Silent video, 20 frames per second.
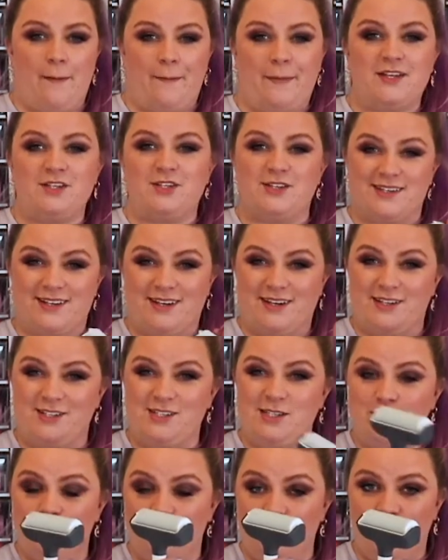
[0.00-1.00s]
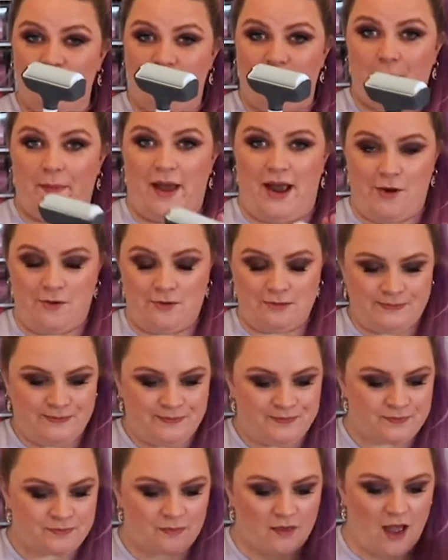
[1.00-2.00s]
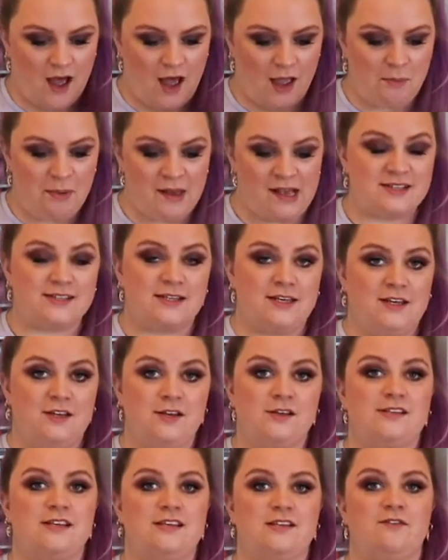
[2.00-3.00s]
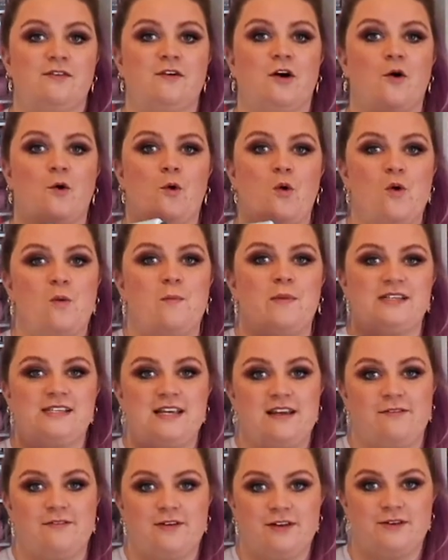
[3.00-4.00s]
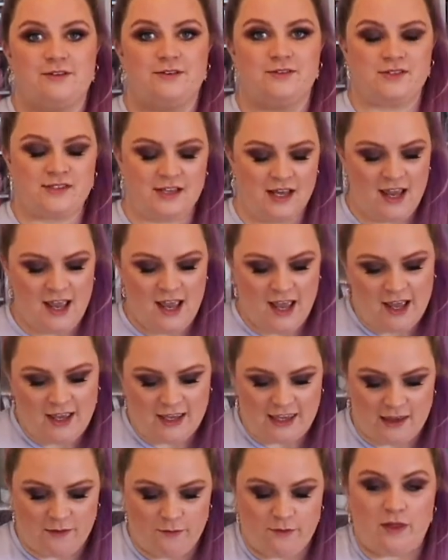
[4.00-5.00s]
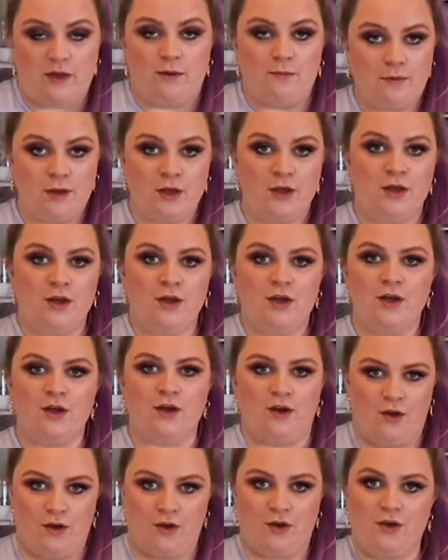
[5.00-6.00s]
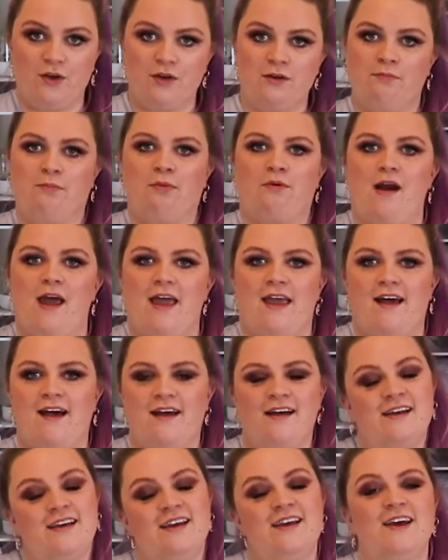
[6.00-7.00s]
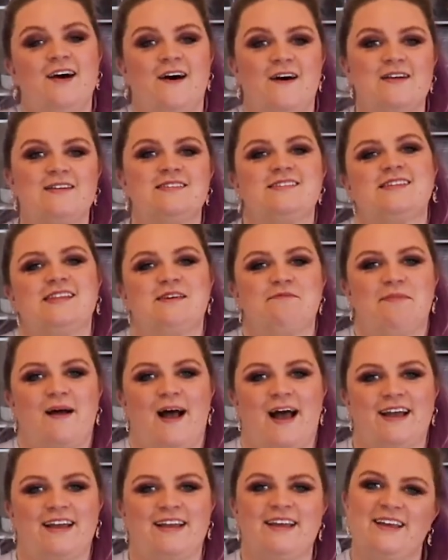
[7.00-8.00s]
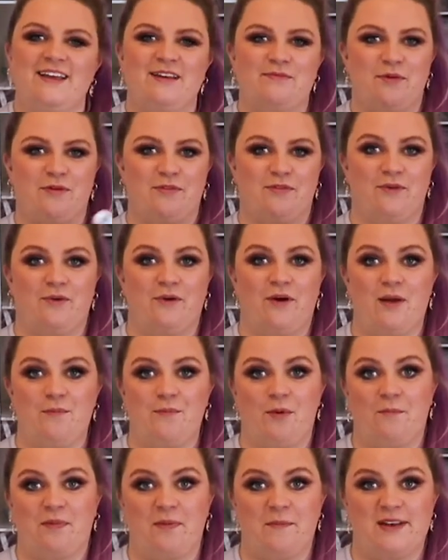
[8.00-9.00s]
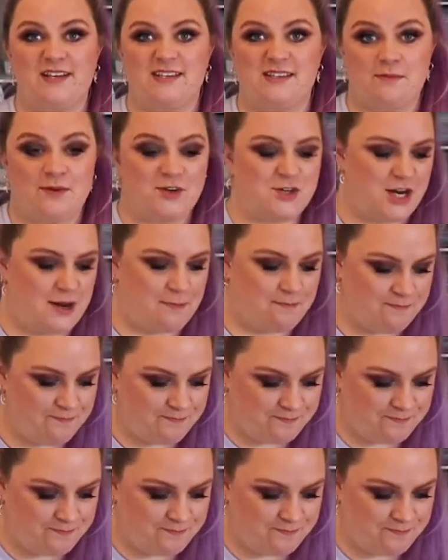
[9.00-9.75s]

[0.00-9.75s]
It's just going to smooth them out. I personally use this for all materials. Give them a good brayer onto the mat before I pop them into the machine.